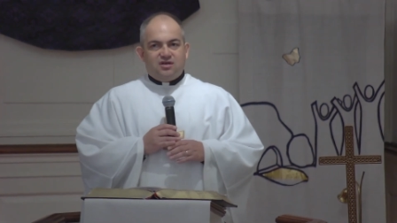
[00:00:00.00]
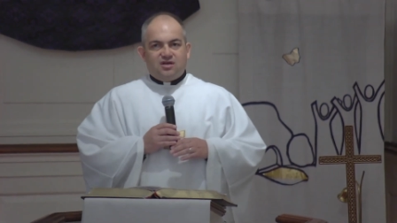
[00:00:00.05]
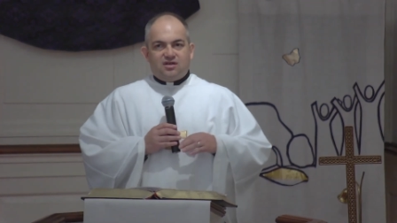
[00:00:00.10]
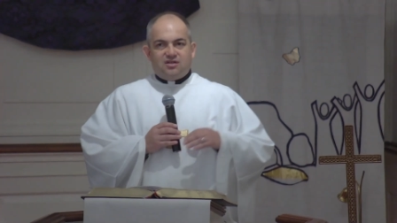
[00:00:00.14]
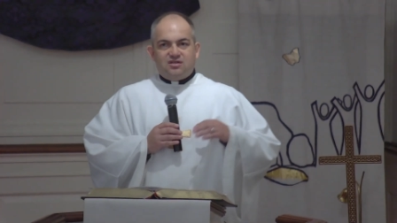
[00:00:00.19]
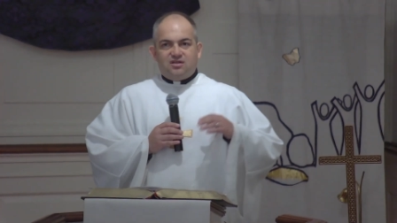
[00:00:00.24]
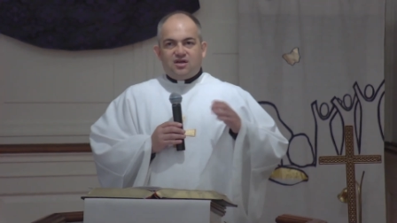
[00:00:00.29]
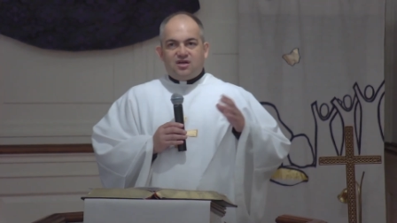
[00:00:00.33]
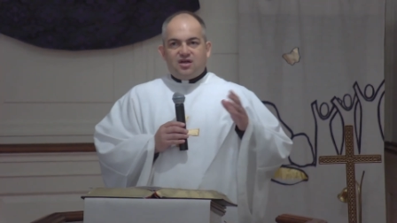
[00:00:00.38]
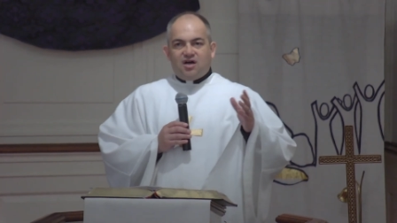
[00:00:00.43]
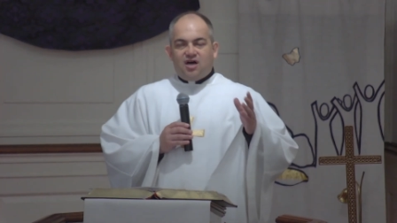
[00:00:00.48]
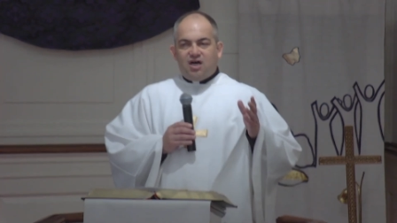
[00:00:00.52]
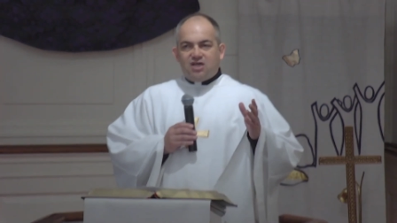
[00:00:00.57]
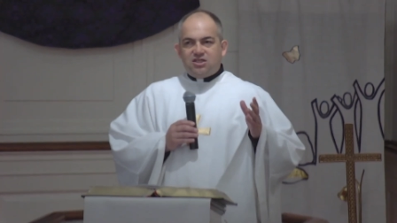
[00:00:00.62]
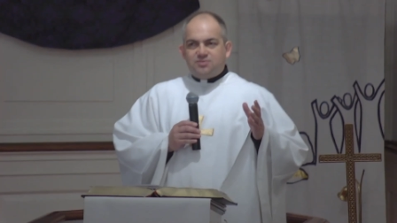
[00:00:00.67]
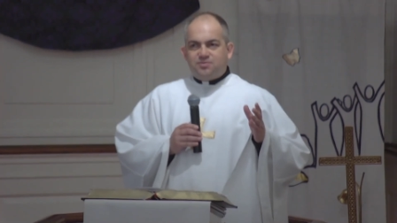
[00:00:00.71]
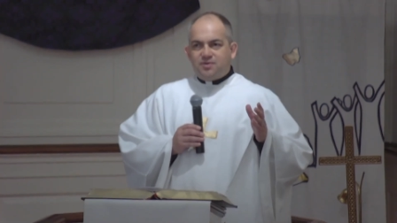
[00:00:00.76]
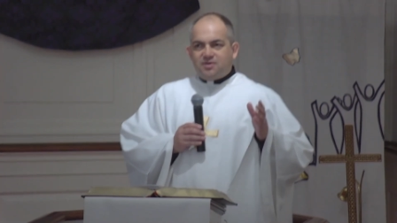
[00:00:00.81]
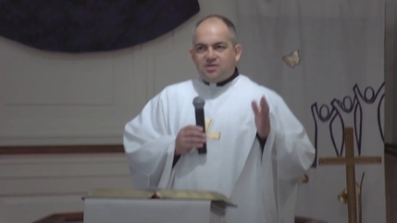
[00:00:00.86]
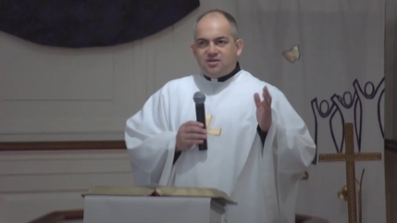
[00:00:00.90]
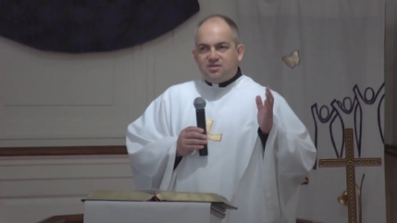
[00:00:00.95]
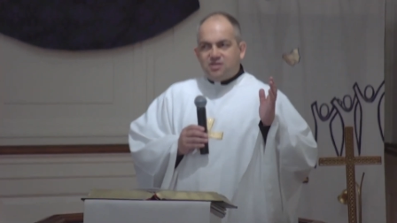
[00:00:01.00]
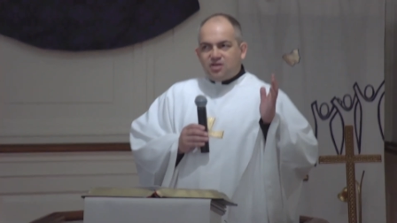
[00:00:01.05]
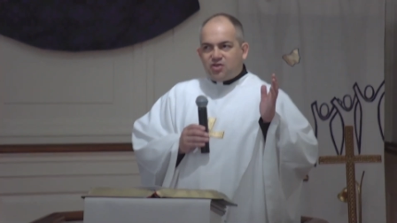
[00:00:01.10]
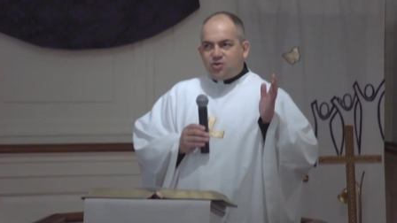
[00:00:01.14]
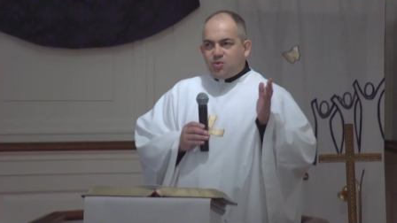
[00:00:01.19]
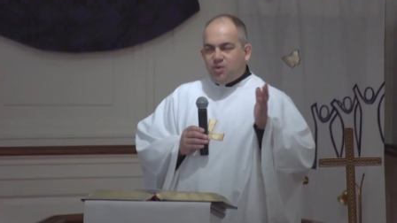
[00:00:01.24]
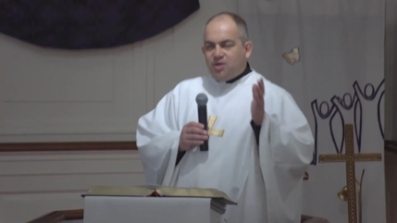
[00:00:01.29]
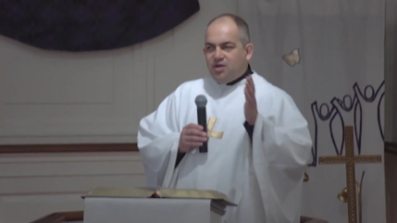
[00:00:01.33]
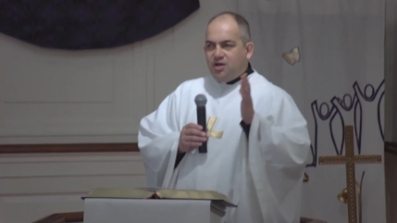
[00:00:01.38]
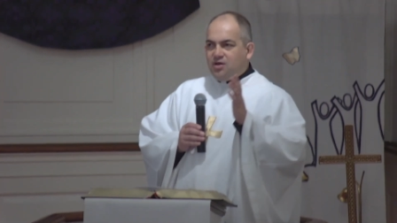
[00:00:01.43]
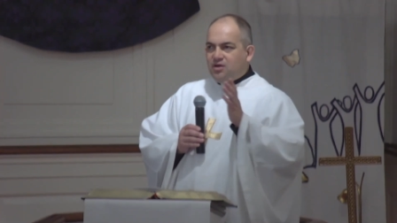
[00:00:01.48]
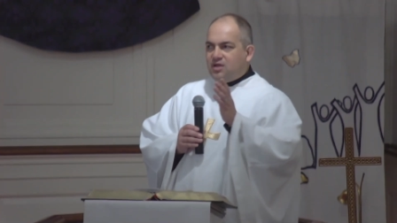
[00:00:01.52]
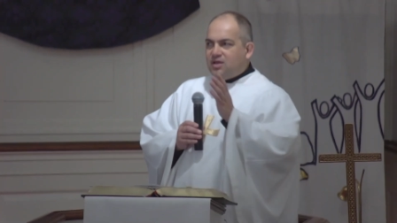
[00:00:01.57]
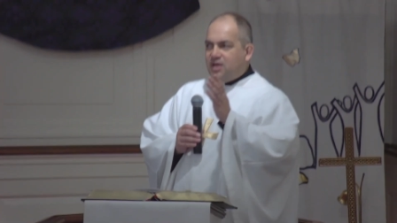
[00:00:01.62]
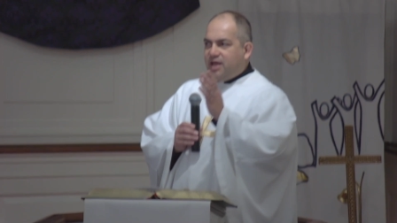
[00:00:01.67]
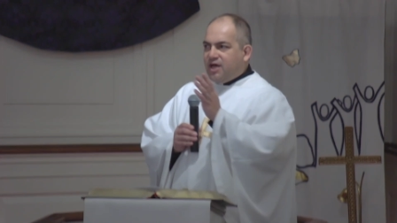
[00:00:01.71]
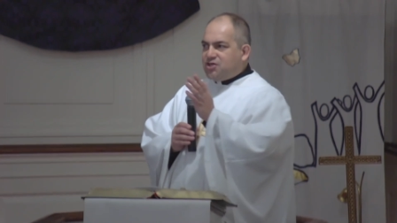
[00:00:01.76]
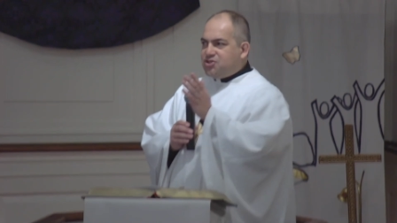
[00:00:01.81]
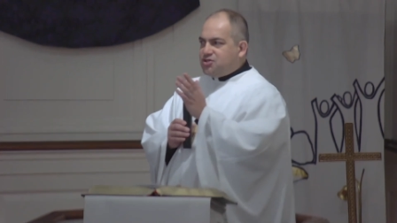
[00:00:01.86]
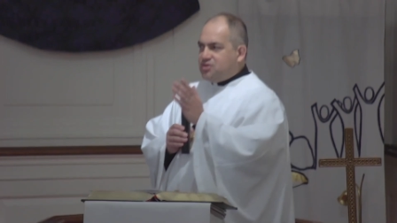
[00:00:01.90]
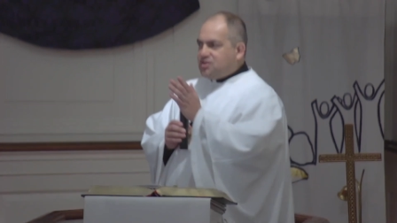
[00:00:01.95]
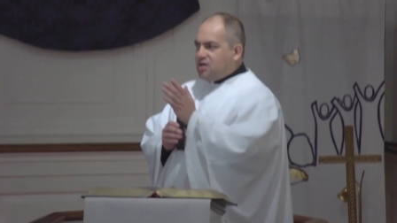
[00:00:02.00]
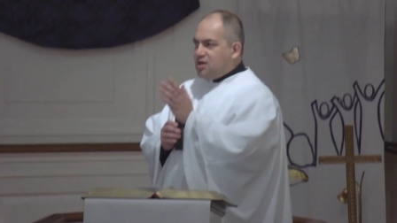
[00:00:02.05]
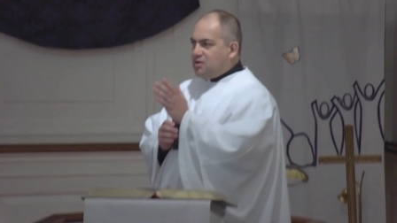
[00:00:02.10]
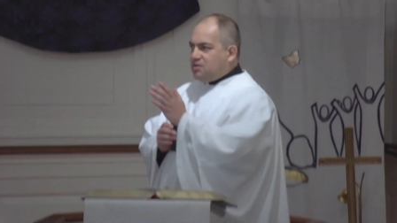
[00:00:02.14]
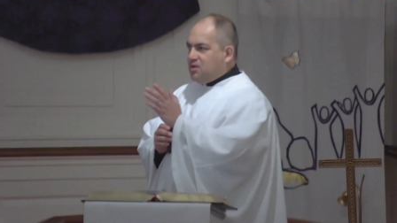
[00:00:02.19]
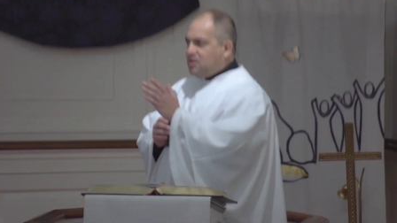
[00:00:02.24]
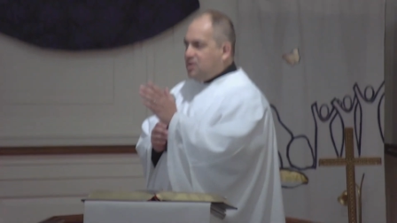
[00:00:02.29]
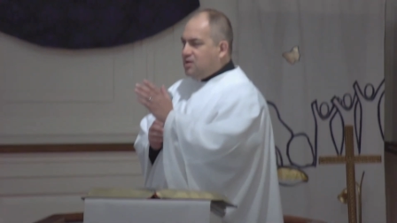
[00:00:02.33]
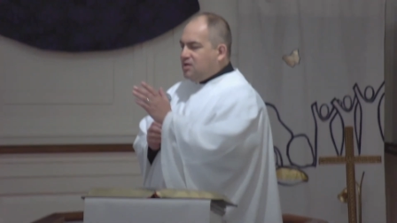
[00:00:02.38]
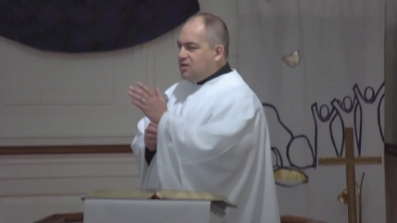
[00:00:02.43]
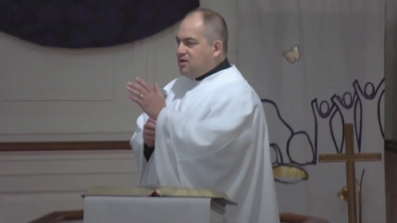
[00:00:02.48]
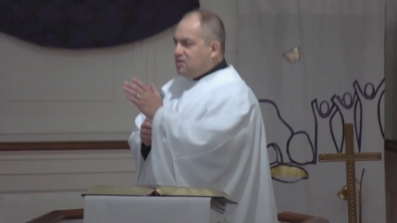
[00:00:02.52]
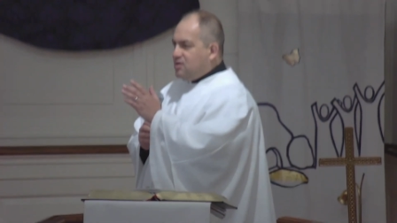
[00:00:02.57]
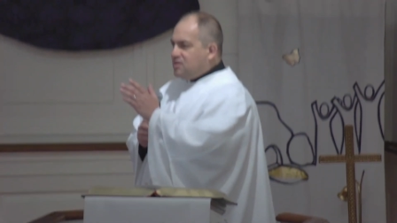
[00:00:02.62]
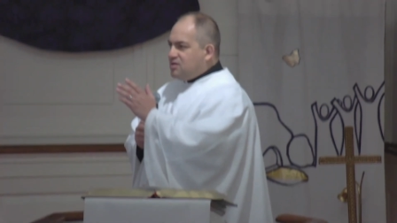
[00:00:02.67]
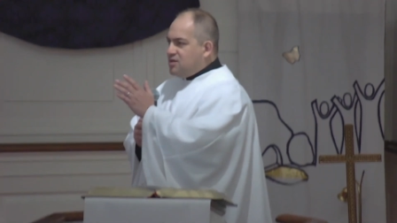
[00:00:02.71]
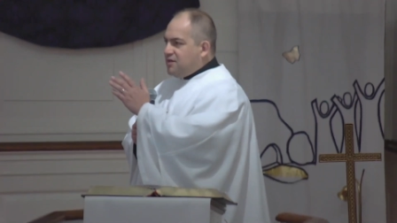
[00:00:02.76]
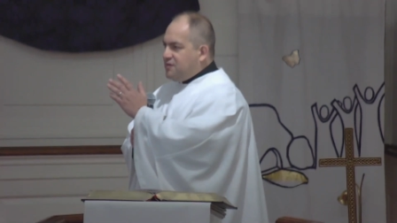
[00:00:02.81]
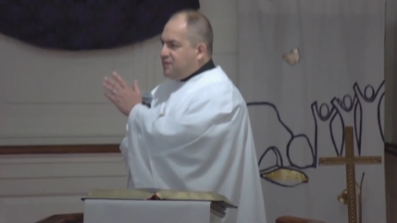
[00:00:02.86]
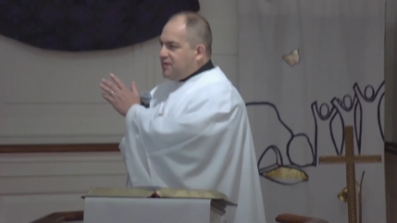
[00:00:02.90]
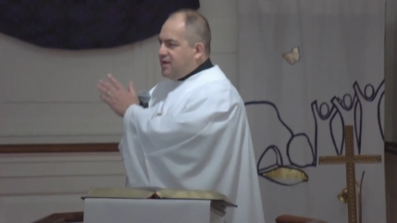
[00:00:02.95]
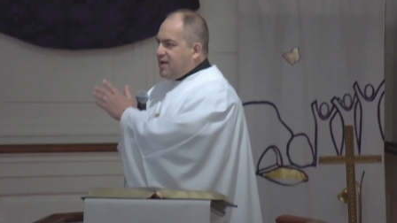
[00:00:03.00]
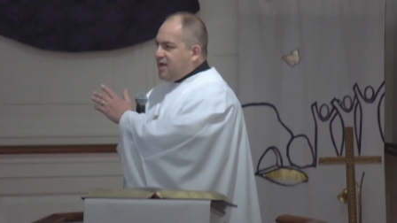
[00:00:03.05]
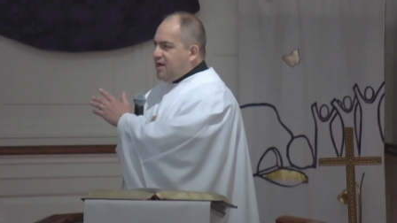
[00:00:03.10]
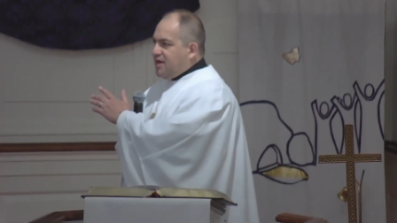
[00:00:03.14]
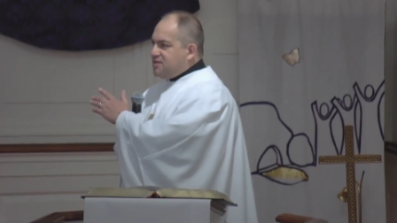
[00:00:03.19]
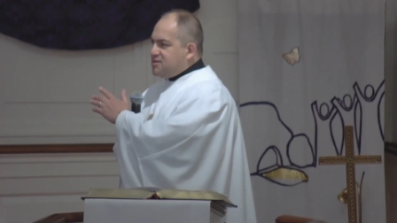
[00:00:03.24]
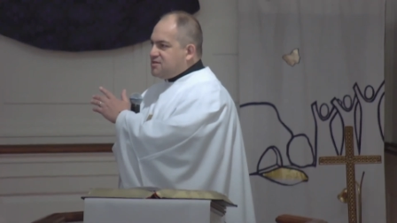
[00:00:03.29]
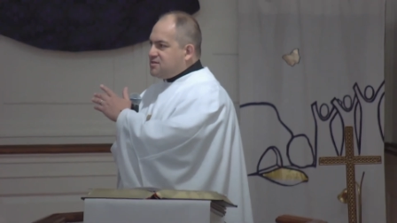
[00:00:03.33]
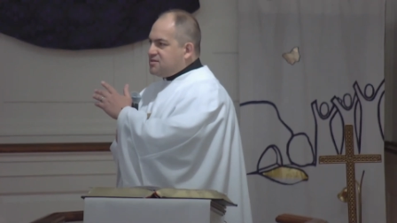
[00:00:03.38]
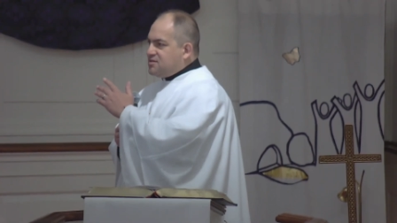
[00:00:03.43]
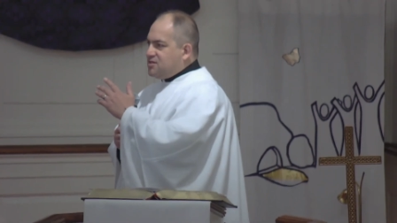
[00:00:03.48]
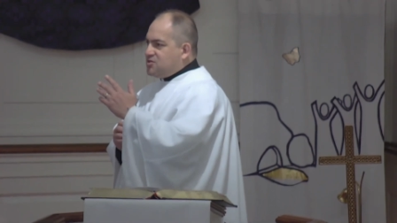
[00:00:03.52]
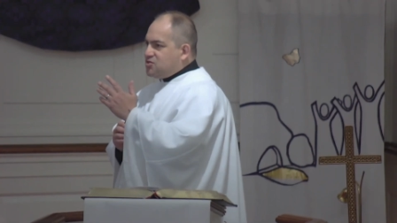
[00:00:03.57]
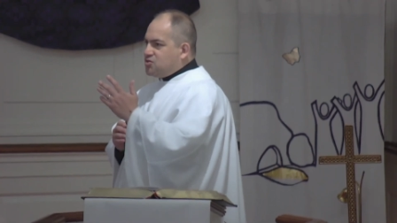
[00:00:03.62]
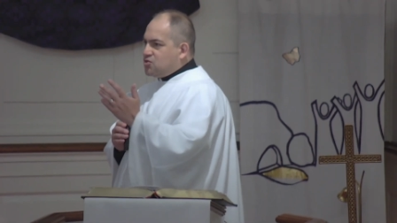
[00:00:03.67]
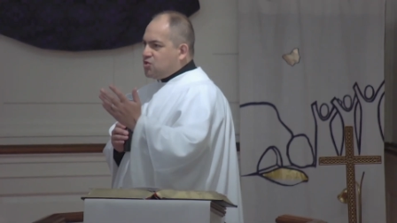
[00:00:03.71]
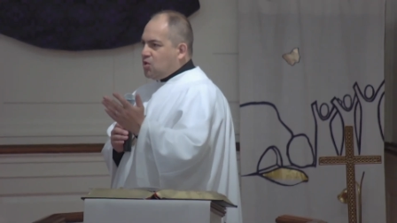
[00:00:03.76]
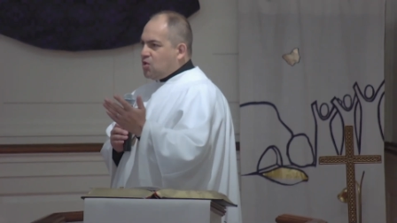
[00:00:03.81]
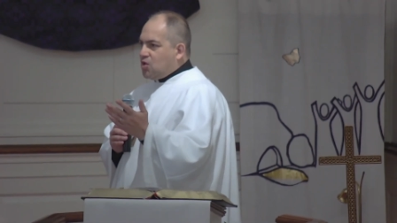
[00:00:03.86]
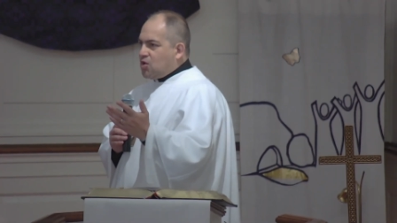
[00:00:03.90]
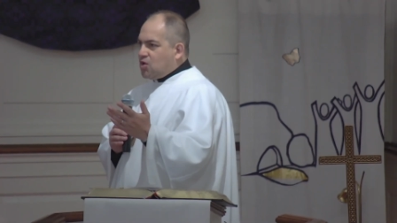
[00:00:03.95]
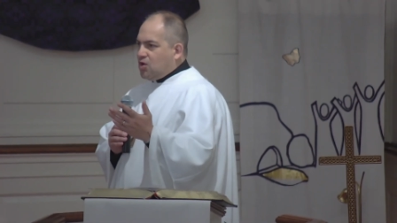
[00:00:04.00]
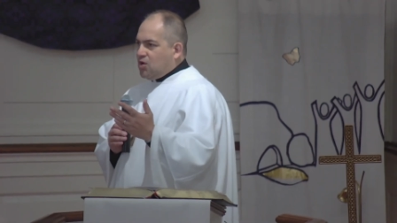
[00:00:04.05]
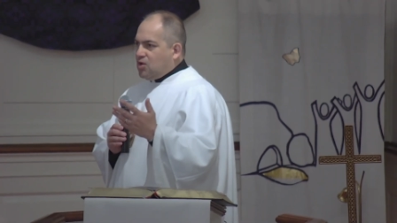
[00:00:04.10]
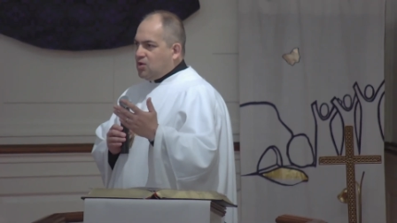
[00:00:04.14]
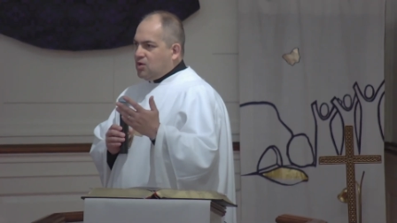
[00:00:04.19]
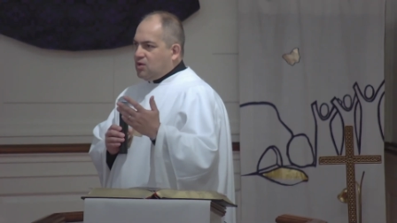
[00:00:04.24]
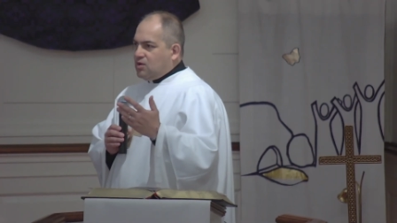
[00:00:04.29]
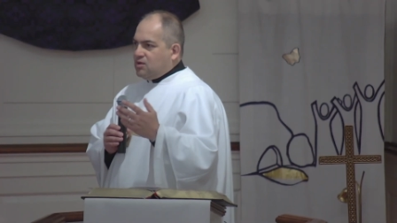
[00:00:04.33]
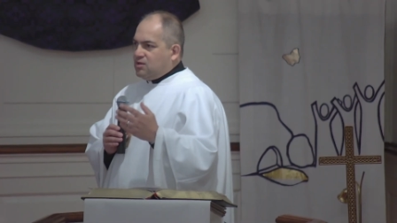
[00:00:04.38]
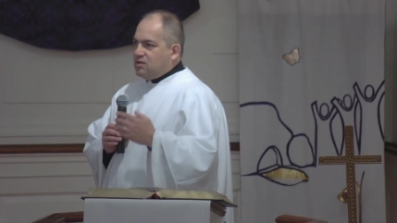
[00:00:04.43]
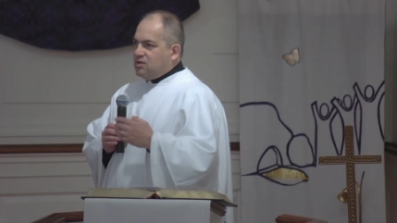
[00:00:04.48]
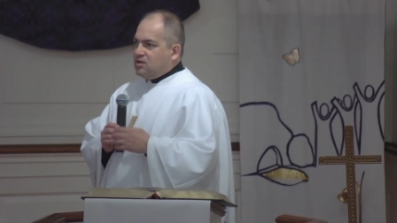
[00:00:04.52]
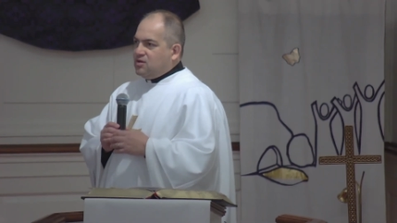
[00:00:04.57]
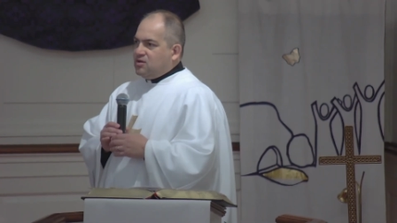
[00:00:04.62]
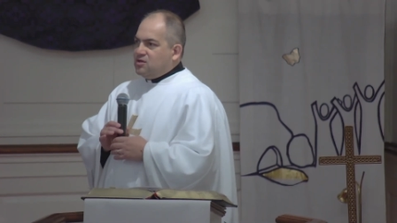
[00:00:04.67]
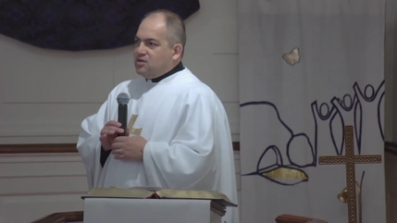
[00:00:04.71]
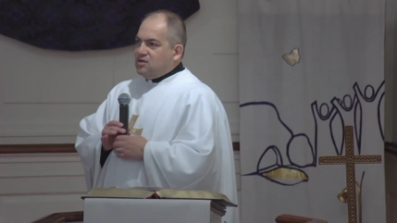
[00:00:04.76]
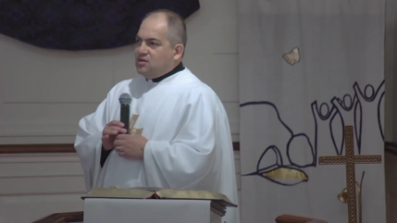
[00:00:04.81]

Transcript: And the gospel in the three year lectionary divides the so called